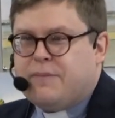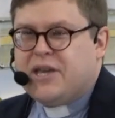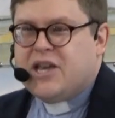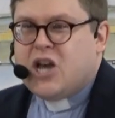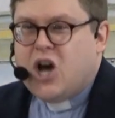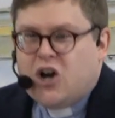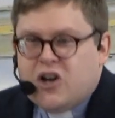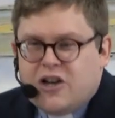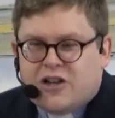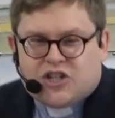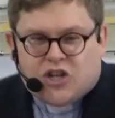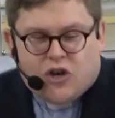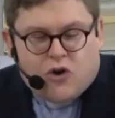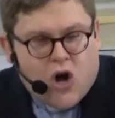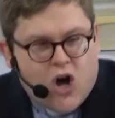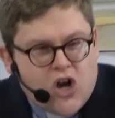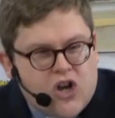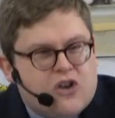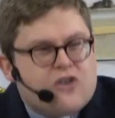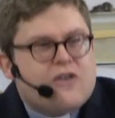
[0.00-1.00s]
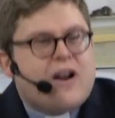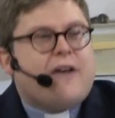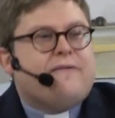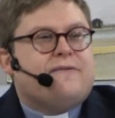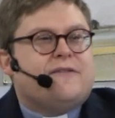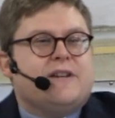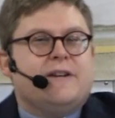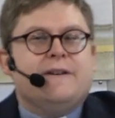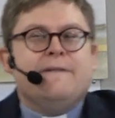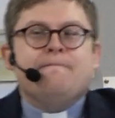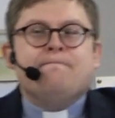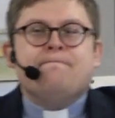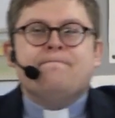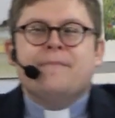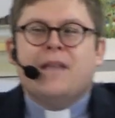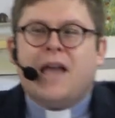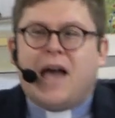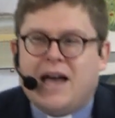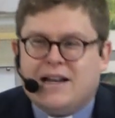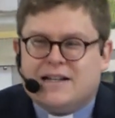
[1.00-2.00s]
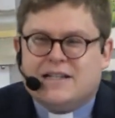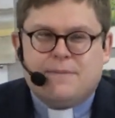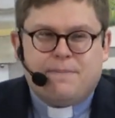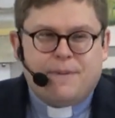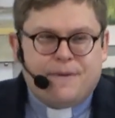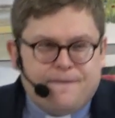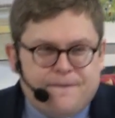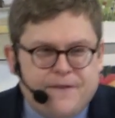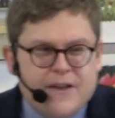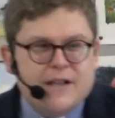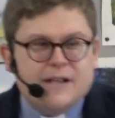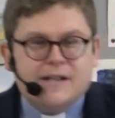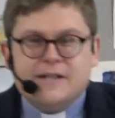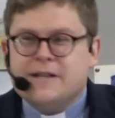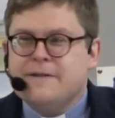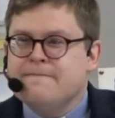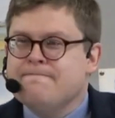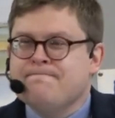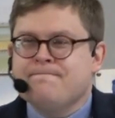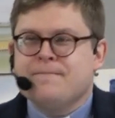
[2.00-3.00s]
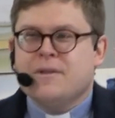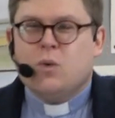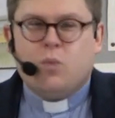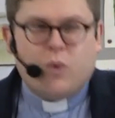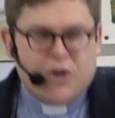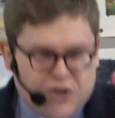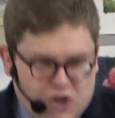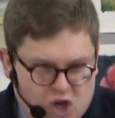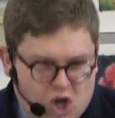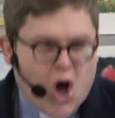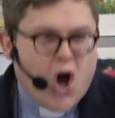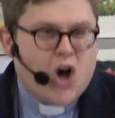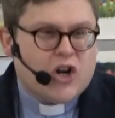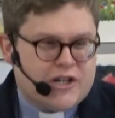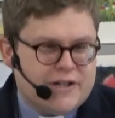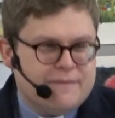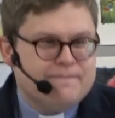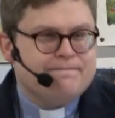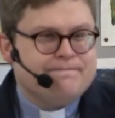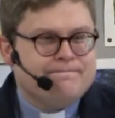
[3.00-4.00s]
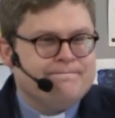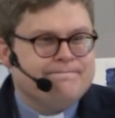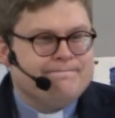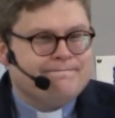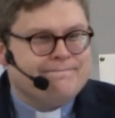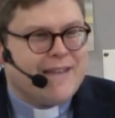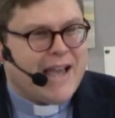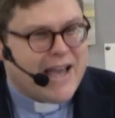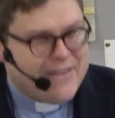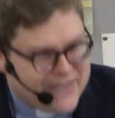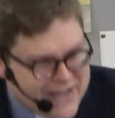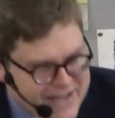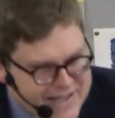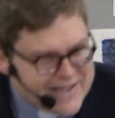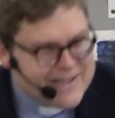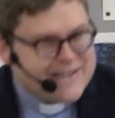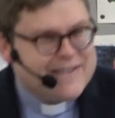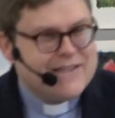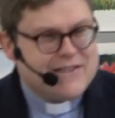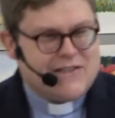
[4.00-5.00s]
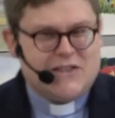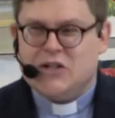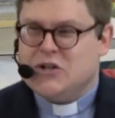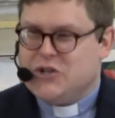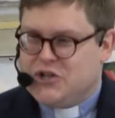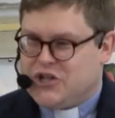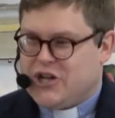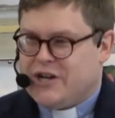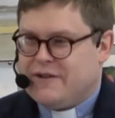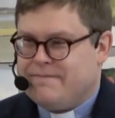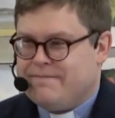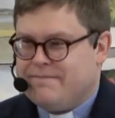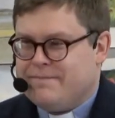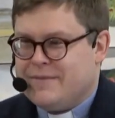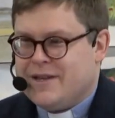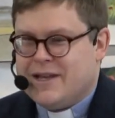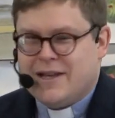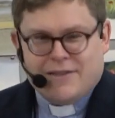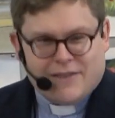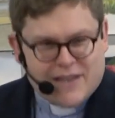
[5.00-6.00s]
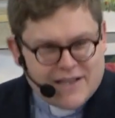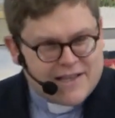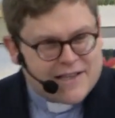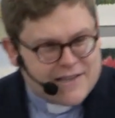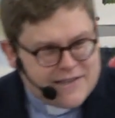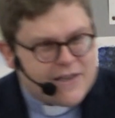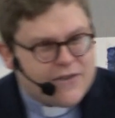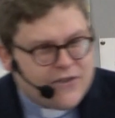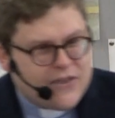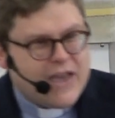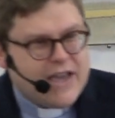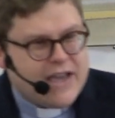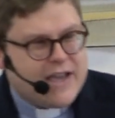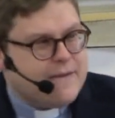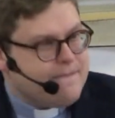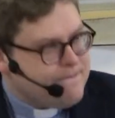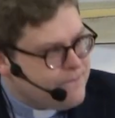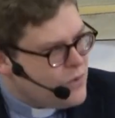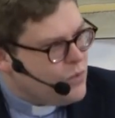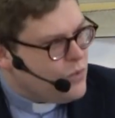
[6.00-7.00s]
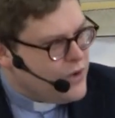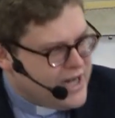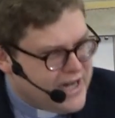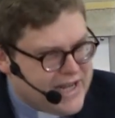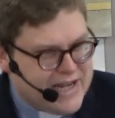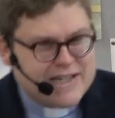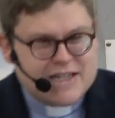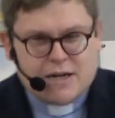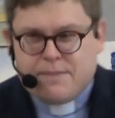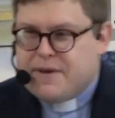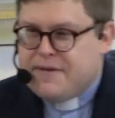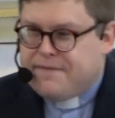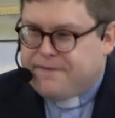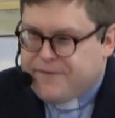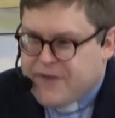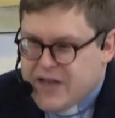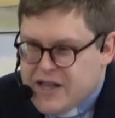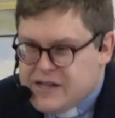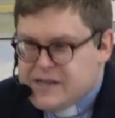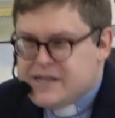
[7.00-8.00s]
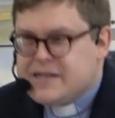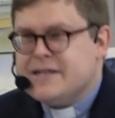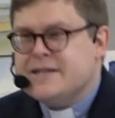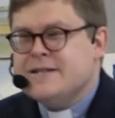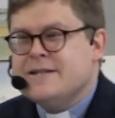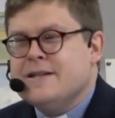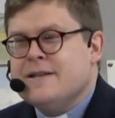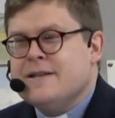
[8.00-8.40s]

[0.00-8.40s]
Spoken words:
be hunger after and to be filled with God. And this is the solution. This is the thing we need, to be filled